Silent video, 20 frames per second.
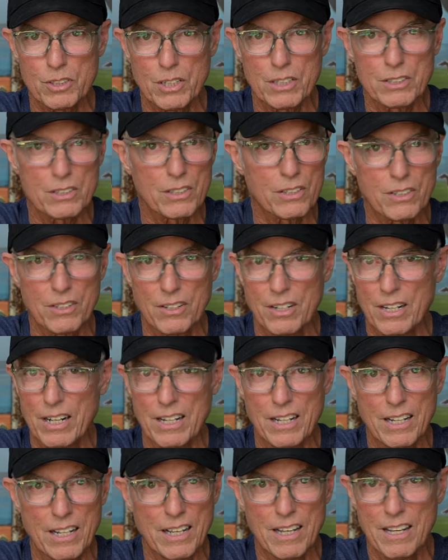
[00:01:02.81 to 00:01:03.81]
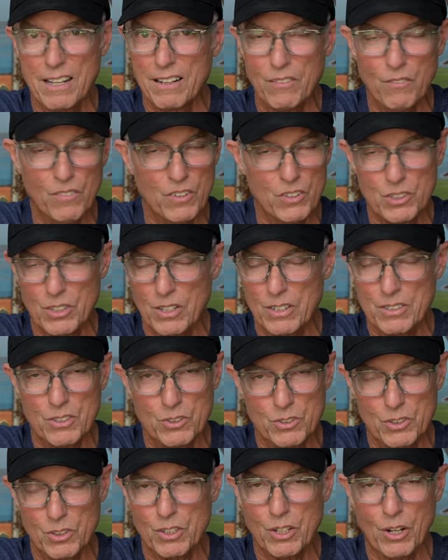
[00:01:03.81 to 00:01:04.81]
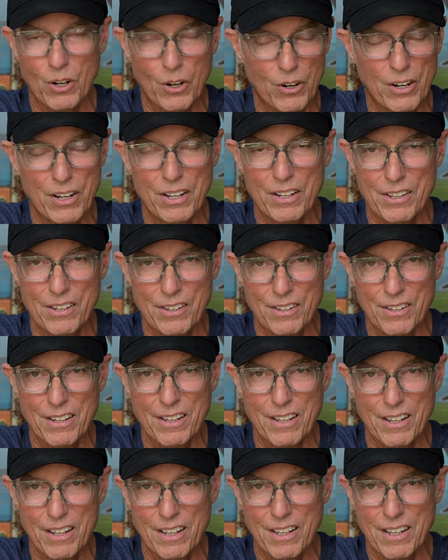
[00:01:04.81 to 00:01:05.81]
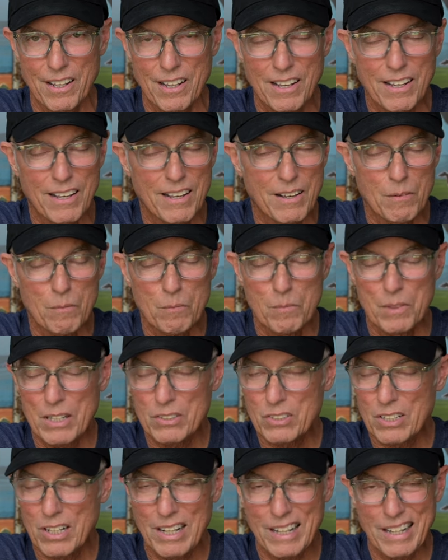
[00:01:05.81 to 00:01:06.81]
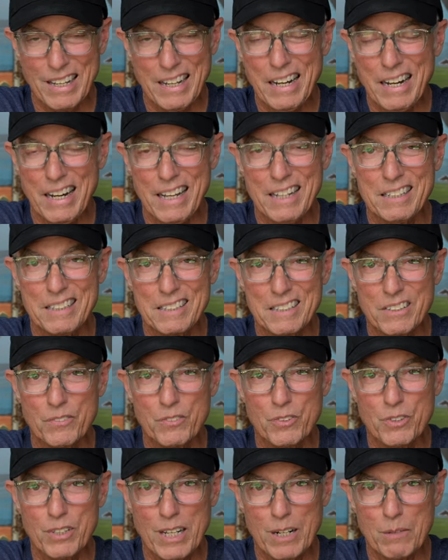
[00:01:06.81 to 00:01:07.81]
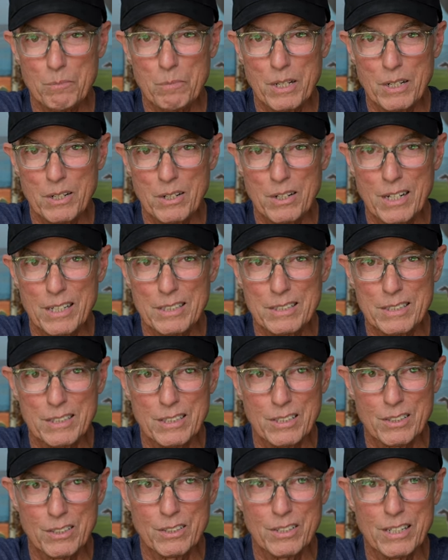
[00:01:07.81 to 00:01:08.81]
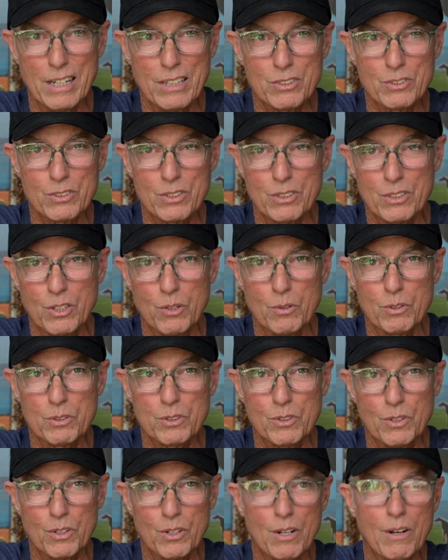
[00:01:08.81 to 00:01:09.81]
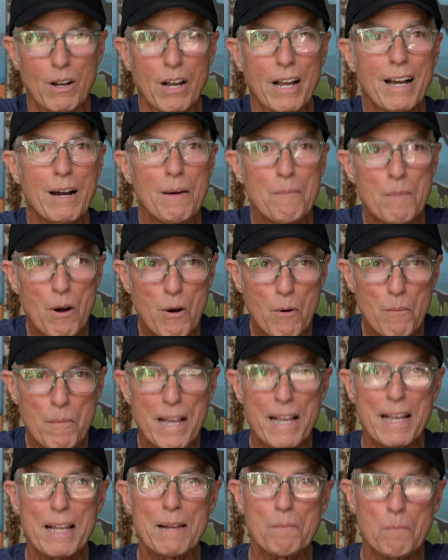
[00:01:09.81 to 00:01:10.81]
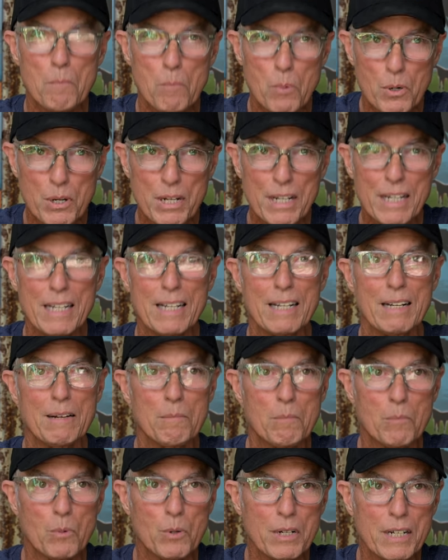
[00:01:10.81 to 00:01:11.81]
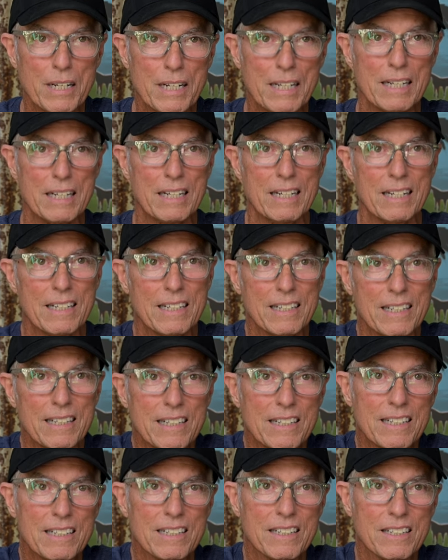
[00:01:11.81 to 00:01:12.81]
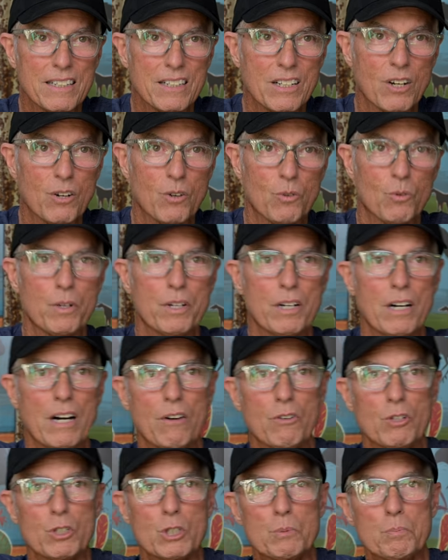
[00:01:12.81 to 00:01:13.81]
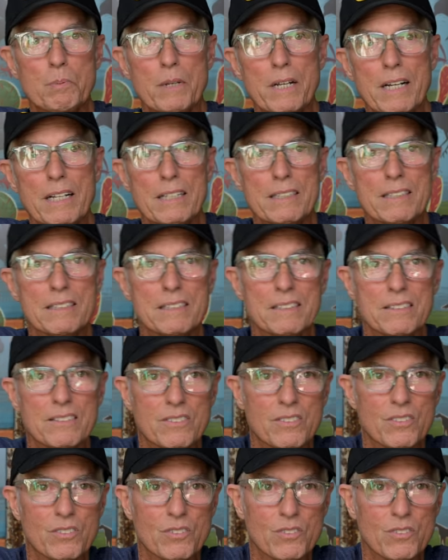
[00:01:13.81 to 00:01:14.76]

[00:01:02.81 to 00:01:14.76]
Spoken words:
lakes, they're not, fish aren't used to current. That's all I got. If you got a better idea or you actually know what's going on, come on, man, bring it. You know, we all respect and